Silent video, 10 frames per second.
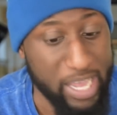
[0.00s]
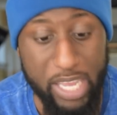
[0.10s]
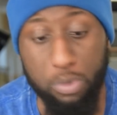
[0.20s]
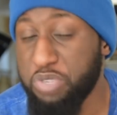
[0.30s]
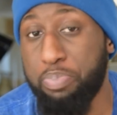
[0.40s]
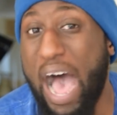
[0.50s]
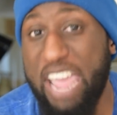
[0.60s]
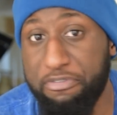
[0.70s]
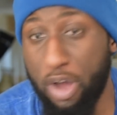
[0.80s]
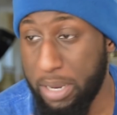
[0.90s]
He was by
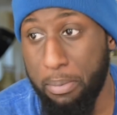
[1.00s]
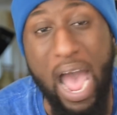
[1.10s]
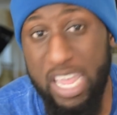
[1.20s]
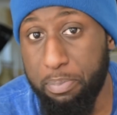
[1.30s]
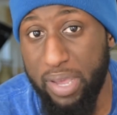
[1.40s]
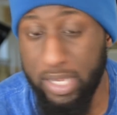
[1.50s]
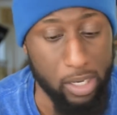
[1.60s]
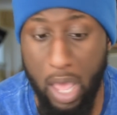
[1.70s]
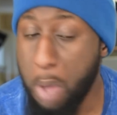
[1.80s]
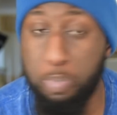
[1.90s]
far, in my
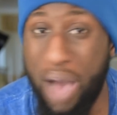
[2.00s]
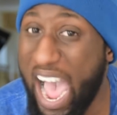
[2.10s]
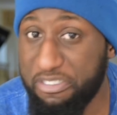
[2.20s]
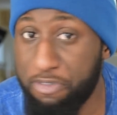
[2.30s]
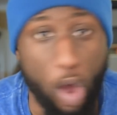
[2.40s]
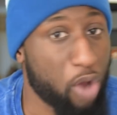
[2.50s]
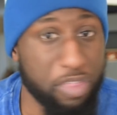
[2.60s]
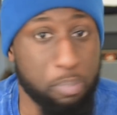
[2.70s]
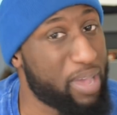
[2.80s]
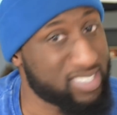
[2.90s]
opinion, by far
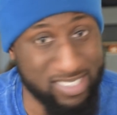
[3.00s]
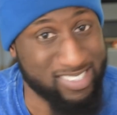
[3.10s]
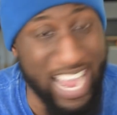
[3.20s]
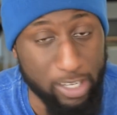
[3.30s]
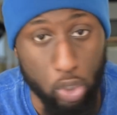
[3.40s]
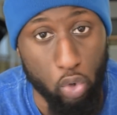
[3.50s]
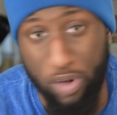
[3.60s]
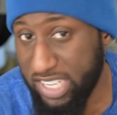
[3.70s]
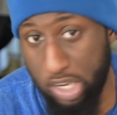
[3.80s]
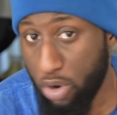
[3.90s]
the best technical
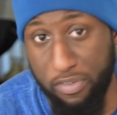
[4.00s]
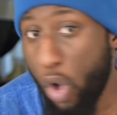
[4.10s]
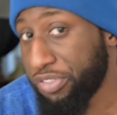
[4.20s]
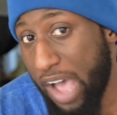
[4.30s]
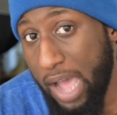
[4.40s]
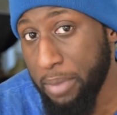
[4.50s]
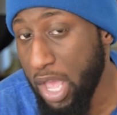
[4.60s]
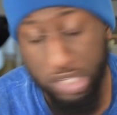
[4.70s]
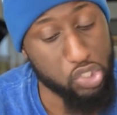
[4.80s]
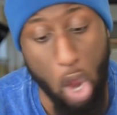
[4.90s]
wrestler of all time.
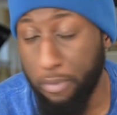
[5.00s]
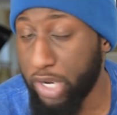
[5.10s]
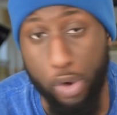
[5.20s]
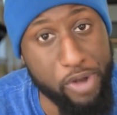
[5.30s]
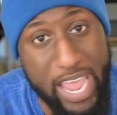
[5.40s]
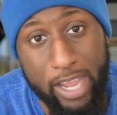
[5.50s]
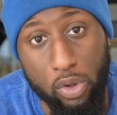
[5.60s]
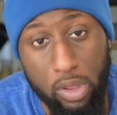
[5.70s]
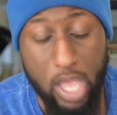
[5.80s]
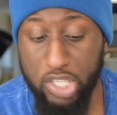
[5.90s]
Sorry Kurt
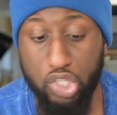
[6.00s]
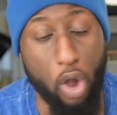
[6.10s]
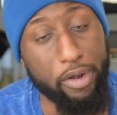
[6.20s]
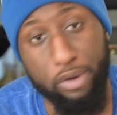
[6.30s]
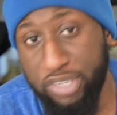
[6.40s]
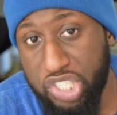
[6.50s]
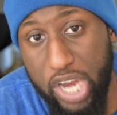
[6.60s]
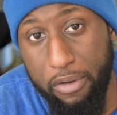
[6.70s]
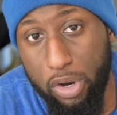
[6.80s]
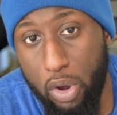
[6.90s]
Angle, sorry Chris
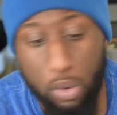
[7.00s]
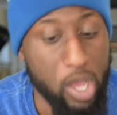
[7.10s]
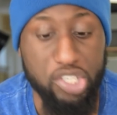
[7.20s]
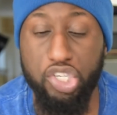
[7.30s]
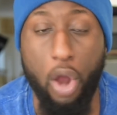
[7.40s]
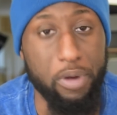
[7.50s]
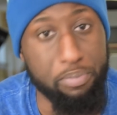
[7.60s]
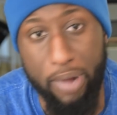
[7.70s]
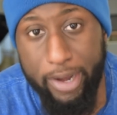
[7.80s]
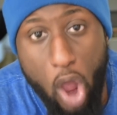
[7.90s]
Jericho, sorry
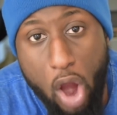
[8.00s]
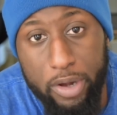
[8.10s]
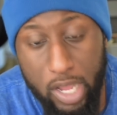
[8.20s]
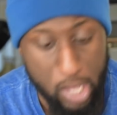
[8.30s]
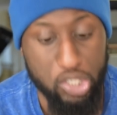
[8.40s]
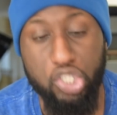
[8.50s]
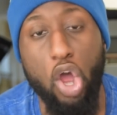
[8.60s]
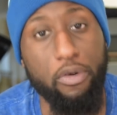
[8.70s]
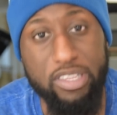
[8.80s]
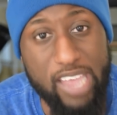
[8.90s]
Bret Hart,
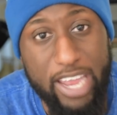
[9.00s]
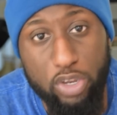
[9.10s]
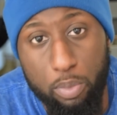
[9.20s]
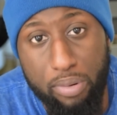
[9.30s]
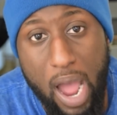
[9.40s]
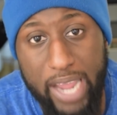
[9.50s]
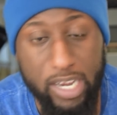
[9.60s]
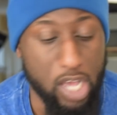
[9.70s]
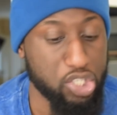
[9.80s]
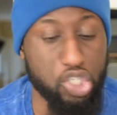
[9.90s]
sorry Daniel Bryan,
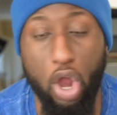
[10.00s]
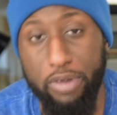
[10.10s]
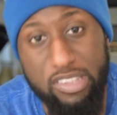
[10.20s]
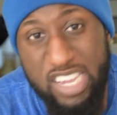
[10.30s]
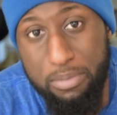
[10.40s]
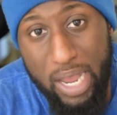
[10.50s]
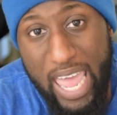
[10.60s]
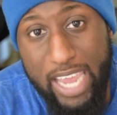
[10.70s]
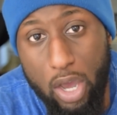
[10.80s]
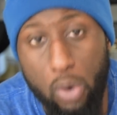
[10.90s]
sorry Dean
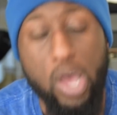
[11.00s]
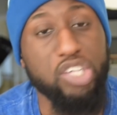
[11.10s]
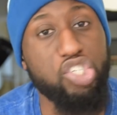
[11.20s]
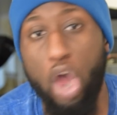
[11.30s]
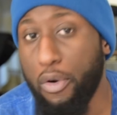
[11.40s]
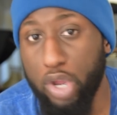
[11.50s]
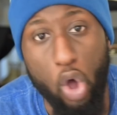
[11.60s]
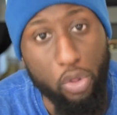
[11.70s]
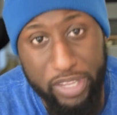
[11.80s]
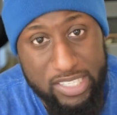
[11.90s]
Malenko, sorry
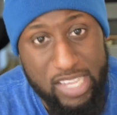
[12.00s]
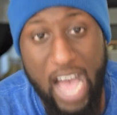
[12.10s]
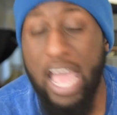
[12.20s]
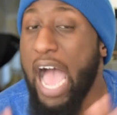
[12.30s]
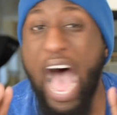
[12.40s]
all these guys.